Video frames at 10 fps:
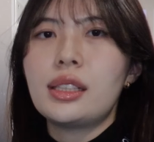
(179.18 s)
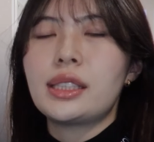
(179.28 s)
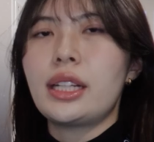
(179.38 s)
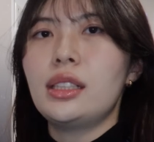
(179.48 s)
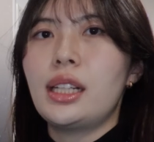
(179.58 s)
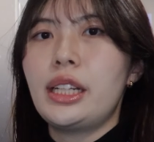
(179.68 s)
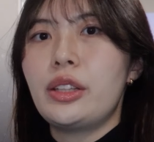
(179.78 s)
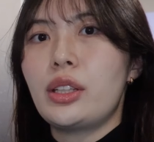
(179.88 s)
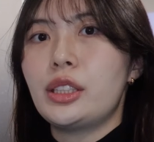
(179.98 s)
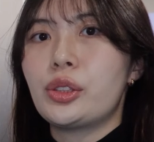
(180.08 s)
satellite
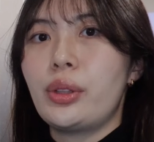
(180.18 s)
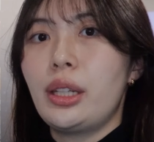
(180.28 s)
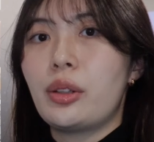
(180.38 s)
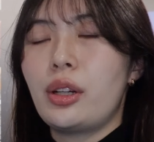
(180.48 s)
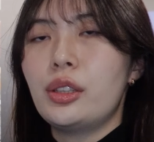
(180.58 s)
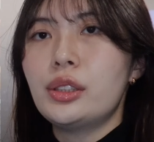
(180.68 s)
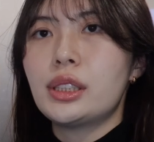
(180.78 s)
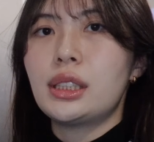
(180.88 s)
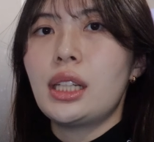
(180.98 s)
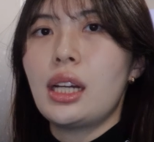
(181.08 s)
industry grows,
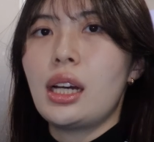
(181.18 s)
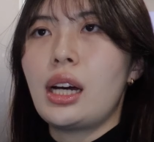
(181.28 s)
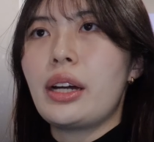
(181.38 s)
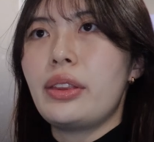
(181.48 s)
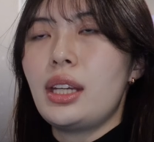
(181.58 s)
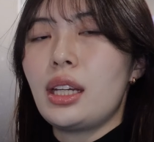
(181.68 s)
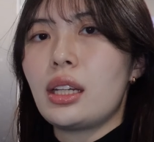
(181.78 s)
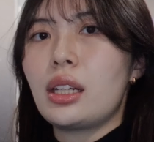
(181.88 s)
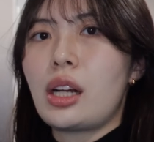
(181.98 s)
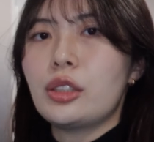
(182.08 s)
uh, I think
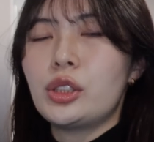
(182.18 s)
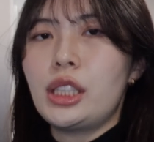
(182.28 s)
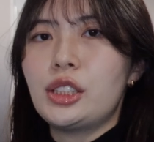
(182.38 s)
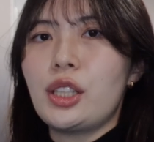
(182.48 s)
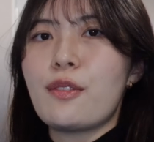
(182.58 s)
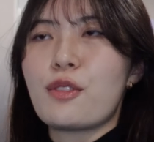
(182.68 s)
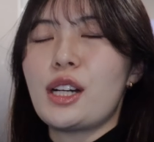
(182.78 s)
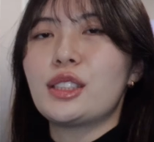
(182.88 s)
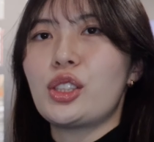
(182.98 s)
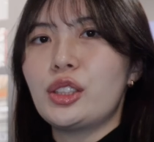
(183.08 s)
ground station
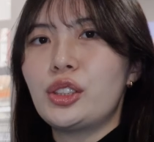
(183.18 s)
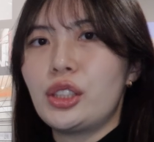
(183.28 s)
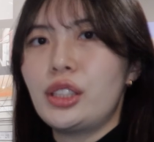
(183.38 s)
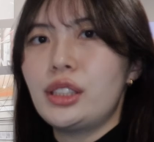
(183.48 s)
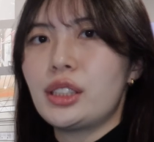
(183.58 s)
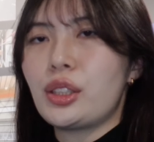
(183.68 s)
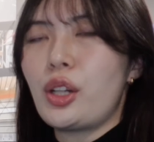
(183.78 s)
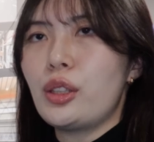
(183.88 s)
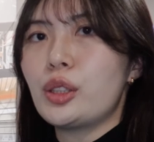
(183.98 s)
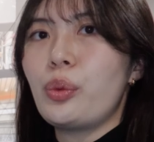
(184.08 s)
infrastructure
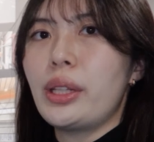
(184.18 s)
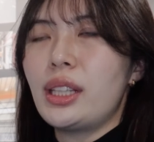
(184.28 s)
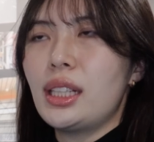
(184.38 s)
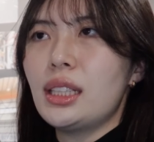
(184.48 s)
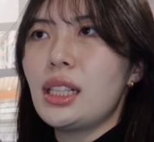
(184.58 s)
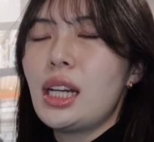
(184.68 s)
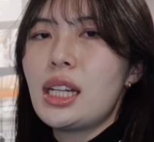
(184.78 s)
grows with it.